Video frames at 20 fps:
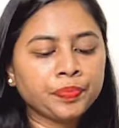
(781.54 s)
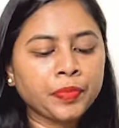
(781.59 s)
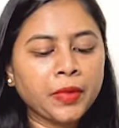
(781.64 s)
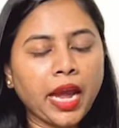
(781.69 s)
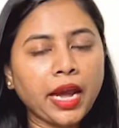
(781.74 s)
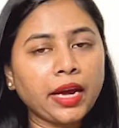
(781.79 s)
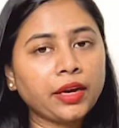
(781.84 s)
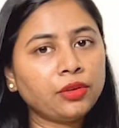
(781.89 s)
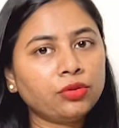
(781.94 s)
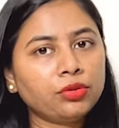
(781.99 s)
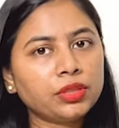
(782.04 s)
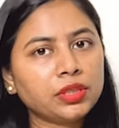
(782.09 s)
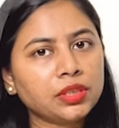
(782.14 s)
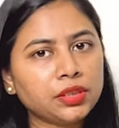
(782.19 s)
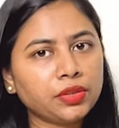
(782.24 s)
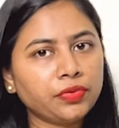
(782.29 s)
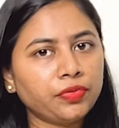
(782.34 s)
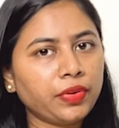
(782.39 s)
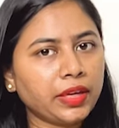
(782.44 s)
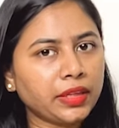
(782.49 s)
I
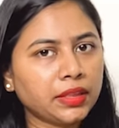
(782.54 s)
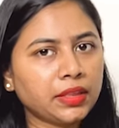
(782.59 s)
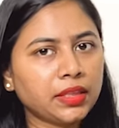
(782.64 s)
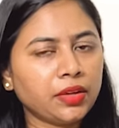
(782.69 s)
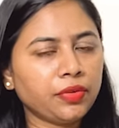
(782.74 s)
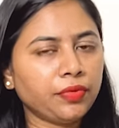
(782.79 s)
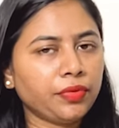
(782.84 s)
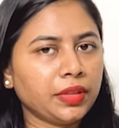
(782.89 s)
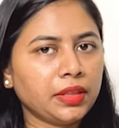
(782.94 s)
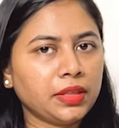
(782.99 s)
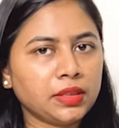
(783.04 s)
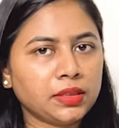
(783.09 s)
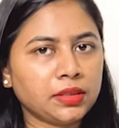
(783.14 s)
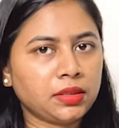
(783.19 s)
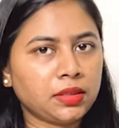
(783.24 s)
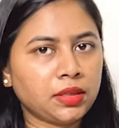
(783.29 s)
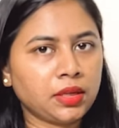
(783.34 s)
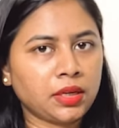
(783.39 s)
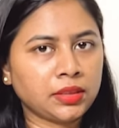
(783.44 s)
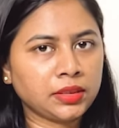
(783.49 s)
noticed one thing with this
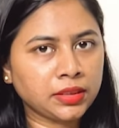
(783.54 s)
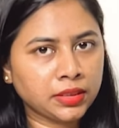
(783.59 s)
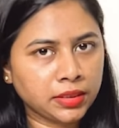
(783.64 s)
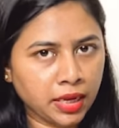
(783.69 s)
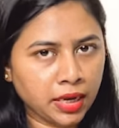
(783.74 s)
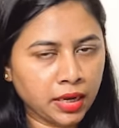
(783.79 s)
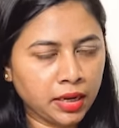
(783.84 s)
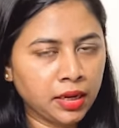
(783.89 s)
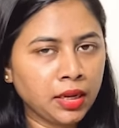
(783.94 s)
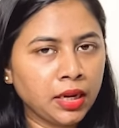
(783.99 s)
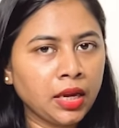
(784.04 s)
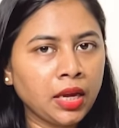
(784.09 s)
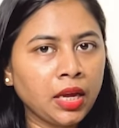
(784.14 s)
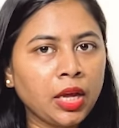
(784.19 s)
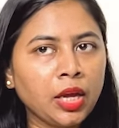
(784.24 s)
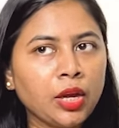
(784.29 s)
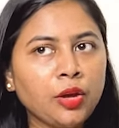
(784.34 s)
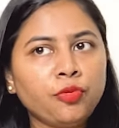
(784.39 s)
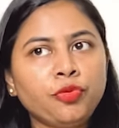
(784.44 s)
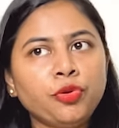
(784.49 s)
gel.
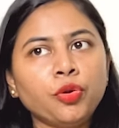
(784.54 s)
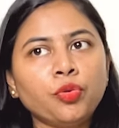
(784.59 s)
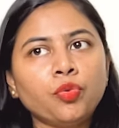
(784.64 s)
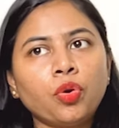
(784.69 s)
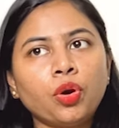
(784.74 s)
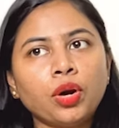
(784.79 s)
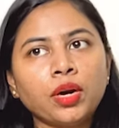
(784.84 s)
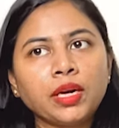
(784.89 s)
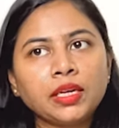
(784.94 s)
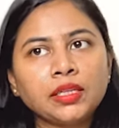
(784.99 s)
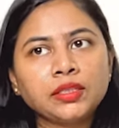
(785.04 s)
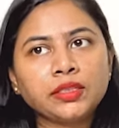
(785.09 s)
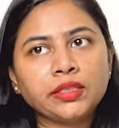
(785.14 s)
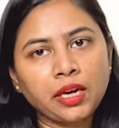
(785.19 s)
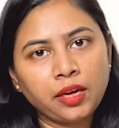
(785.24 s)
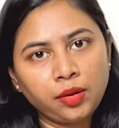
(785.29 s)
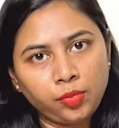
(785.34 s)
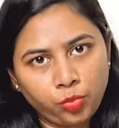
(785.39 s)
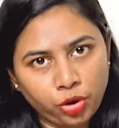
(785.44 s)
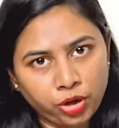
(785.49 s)
If you want a
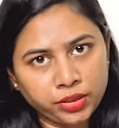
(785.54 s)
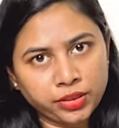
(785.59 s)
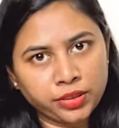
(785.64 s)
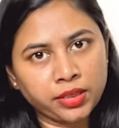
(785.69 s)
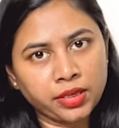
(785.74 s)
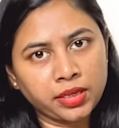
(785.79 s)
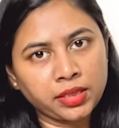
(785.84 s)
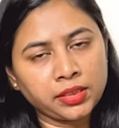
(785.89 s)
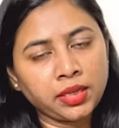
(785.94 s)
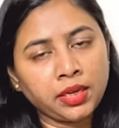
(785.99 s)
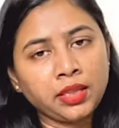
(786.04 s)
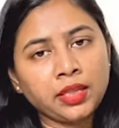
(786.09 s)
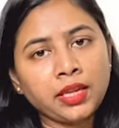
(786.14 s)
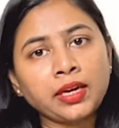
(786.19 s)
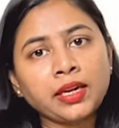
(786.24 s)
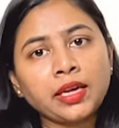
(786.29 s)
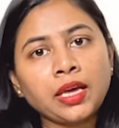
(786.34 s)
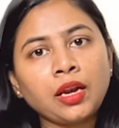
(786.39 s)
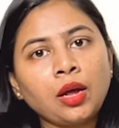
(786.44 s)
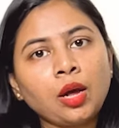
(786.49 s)
gel moisturizer, that
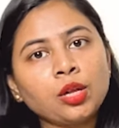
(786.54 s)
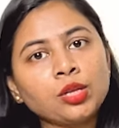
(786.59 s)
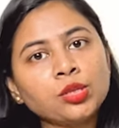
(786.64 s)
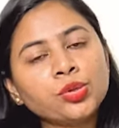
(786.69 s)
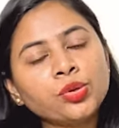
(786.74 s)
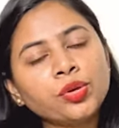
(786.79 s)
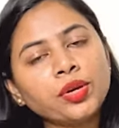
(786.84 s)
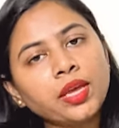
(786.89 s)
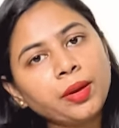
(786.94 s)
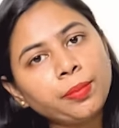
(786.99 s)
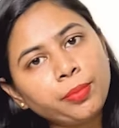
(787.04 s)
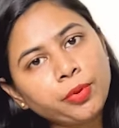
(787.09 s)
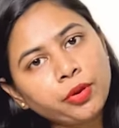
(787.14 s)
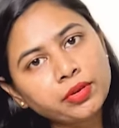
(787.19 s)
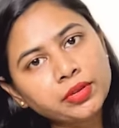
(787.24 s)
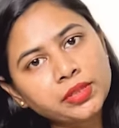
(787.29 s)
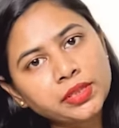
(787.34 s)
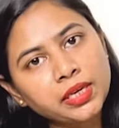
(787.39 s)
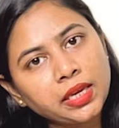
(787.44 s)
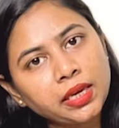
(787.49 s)
can also keep your
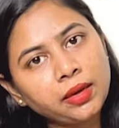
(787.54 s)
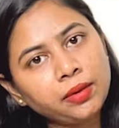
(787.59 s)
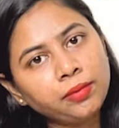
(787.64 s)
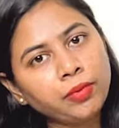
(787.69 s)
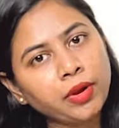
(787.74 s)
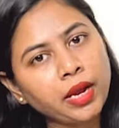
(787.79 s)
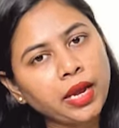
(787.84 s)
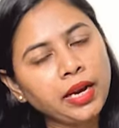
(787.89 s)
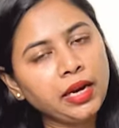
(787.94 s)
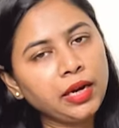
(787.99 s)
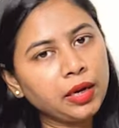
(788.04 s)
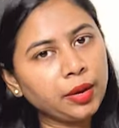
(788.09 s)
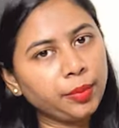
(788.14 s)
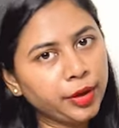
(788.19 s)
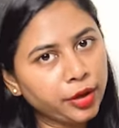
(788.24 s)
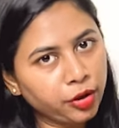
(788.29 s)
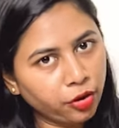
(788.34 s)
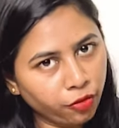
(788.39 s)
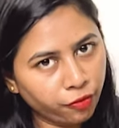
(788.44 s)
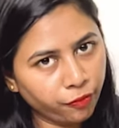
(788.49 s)
skin a little
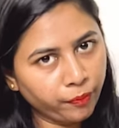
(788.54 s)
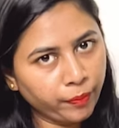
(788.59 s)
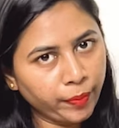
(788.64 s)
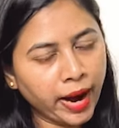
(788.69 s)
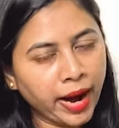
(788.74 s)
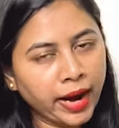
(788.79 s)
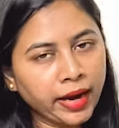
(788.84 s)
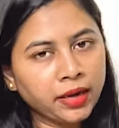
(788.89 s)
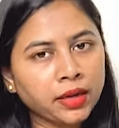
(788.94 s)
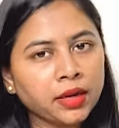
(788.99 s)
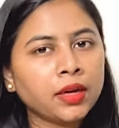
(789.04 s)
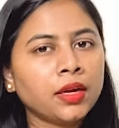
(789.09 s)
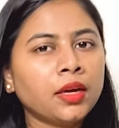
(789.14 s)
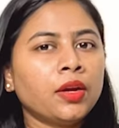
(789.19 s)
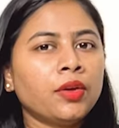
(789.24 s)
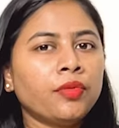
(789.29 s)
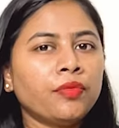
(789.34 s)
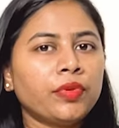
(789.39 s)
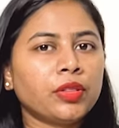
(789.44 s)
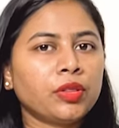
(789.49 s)
bit of matte
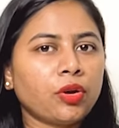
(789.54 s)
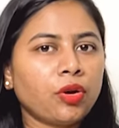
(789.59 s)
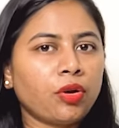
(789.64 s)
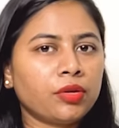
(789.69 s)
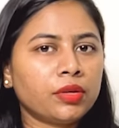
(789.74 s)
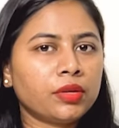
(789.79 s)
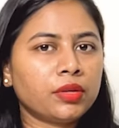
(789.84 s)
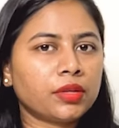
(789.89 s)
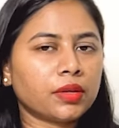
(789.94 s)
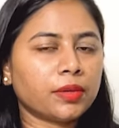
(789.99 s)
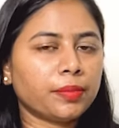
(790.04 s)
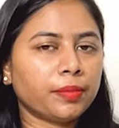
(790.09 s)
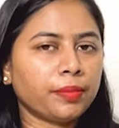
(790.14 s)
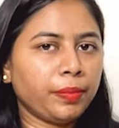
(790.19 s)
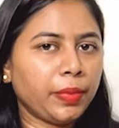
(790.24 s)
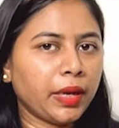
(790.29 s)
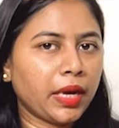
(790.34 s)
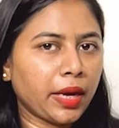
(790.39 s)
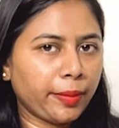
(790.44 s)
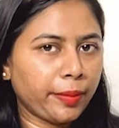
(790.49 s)
without
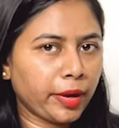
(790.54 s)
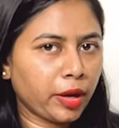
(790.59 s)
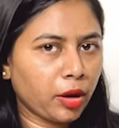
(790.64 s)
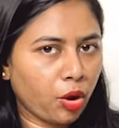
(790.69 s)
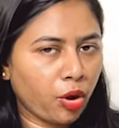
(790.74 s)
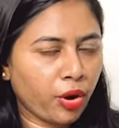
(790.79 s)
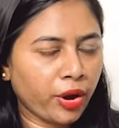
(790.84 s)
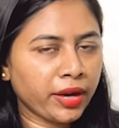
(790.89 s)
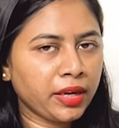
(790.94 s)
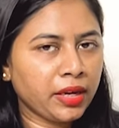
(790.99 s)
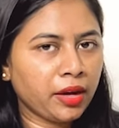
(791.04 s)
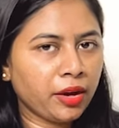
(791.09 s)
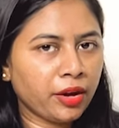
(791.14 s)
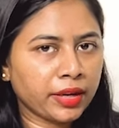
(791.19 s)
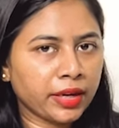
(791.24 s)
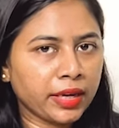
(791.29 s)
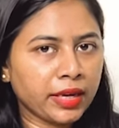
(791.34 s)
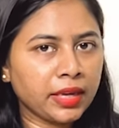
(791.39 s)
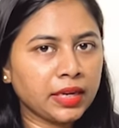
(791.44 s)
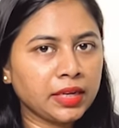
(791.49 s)
becoming oily or
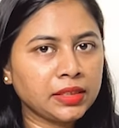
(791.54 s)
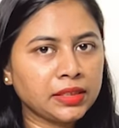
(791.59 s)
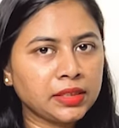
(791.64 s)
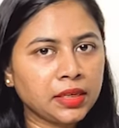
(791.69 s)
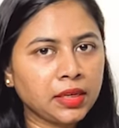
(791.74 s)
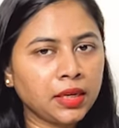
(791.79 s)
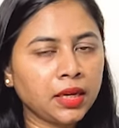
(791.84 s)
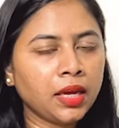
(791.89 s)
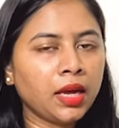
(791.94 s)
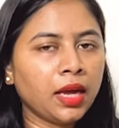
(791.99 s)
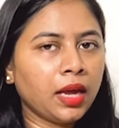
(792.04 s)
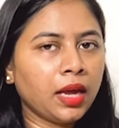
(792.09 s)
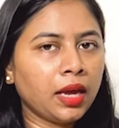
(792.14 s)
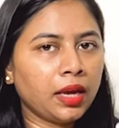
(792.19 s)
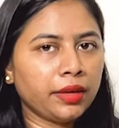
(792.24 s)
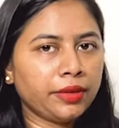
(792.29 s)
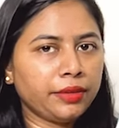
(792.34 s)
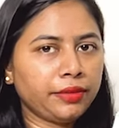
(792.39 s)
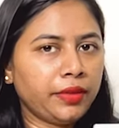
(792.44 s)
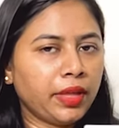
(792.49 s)
greasy,
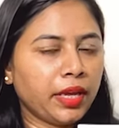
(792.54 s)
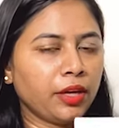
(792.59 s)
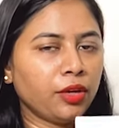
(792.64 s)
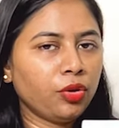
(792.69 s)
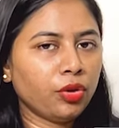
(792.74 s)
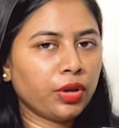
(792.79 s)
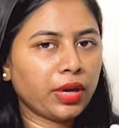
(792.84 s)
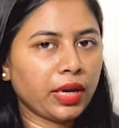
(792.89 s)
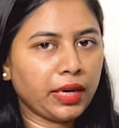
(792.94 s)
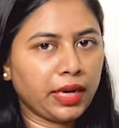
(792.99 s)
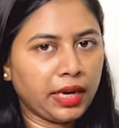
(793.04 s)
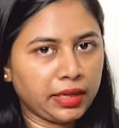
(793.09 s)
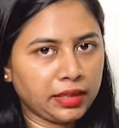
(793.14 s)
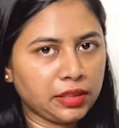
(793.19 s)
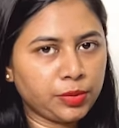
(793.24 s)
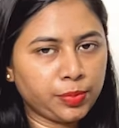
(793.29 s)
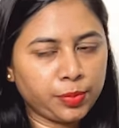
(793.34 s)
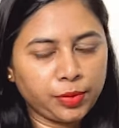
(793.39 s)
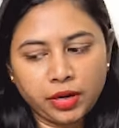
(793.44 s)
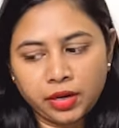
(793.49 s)
then you can get this
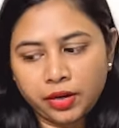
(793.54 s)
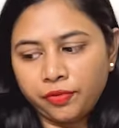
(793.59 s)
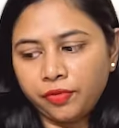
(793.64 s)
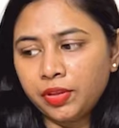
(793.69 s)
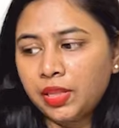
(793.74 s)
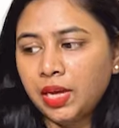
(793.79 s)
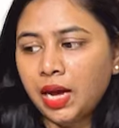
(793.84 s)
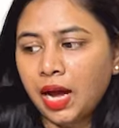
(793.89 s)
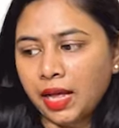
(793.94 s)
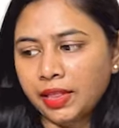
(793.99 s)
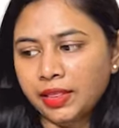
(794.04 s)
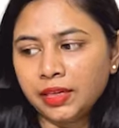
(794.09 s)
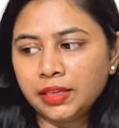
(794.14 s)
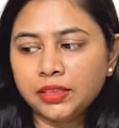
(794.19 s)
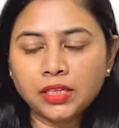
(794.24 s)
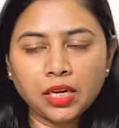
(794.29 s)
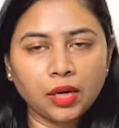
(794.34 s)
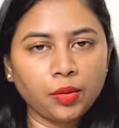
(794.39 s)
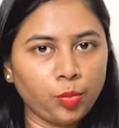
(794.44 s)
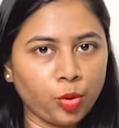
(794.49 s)
product. With the other
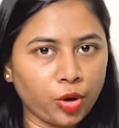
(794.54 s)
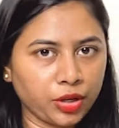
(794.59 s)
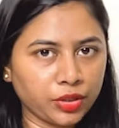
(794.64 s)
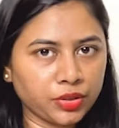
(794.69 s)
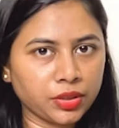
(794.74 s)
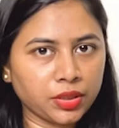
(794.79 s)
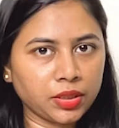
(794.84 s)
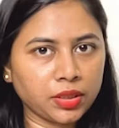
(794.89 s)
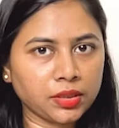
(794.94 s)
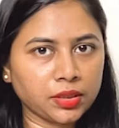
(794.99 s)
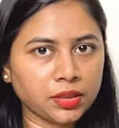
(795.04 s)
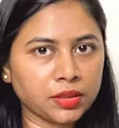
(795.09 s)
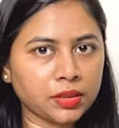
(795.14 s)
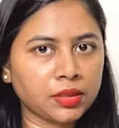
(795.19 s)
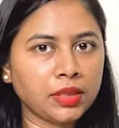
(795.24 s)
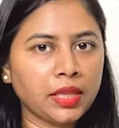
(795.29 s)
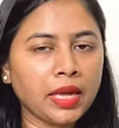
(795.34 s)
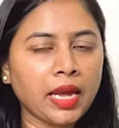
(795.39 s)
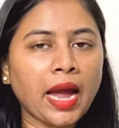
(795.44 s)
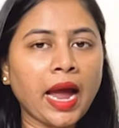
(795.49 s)
gel moisturizers,
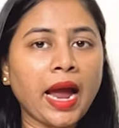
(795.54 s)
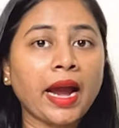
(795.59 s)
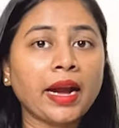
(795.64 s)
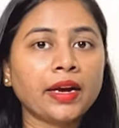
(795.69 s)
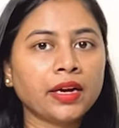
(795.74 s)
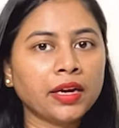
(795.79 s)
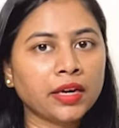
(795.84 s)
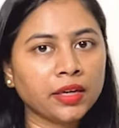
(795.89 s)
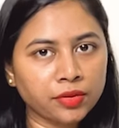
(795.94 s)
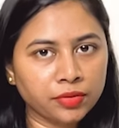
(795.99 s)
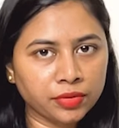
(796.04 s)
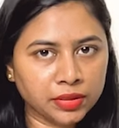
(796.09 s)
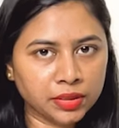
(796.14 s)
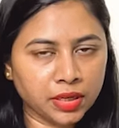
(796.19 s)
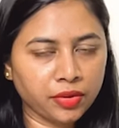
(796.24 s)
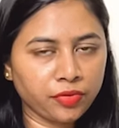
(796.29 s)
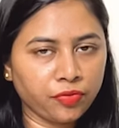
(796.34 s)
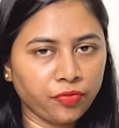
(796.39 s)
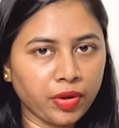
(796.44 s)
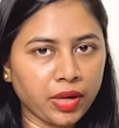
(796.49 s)
they hydrate your
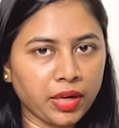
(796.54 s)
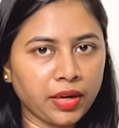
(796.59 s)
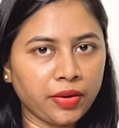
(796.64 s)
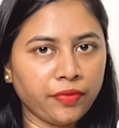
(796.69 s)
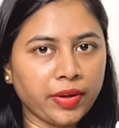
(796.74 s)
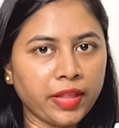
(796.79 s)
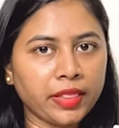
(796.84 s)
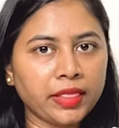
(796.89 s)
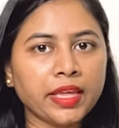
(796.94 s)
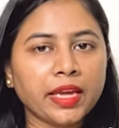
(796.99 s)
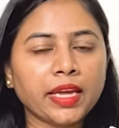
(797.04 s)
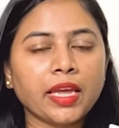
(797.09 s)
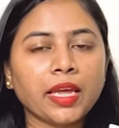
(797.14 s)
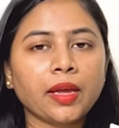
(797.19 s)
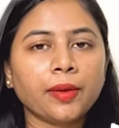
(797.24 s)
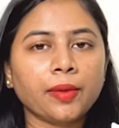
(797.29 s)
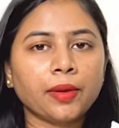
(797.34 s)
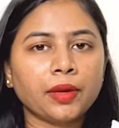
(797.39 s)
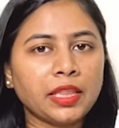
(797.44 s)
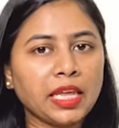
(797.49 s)
skin very well. They
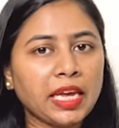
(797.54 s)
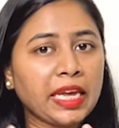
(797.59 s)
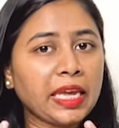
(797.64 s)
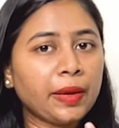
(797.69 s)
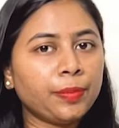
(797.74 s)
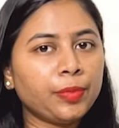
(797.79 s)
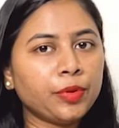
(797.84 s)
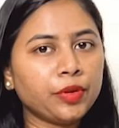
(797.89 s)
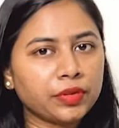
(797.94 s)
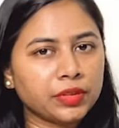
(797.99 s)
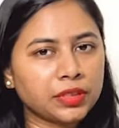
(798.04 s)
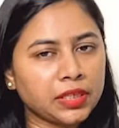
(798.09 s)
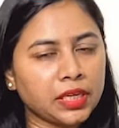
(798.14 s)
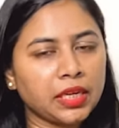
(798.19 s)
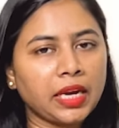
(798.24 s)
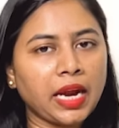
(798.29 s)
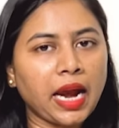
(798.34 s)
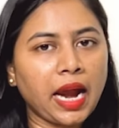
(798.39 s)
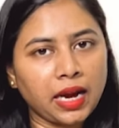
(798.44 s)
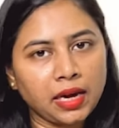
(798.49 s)
keep your skin
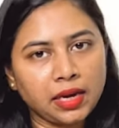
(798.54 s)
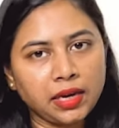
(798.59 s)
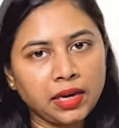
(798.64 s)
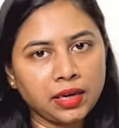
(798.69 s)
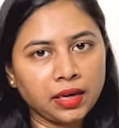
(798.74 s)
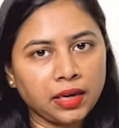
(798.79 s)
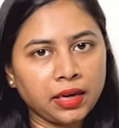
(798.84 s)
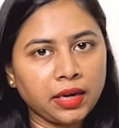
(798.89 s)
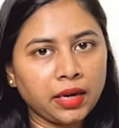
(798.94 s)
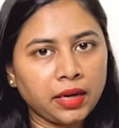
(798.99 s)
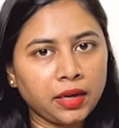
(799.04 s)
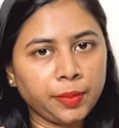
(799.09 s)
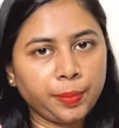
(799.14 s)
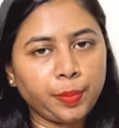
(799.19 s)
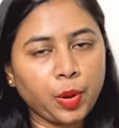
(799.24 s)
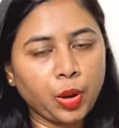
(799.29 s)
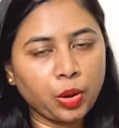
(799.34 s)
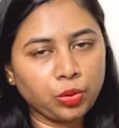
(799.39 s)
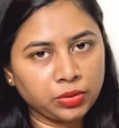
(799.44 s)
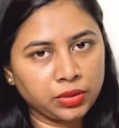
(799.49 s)
hydrated and
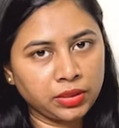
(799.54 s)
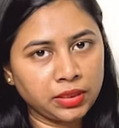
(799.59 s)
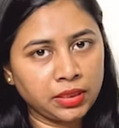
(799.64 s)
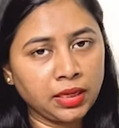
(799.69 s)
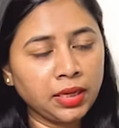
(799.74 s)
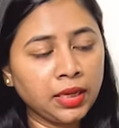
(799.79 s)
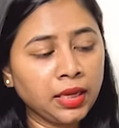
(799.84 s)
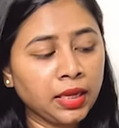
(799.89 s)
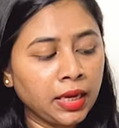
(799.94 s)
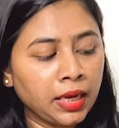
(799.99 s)
bouncy.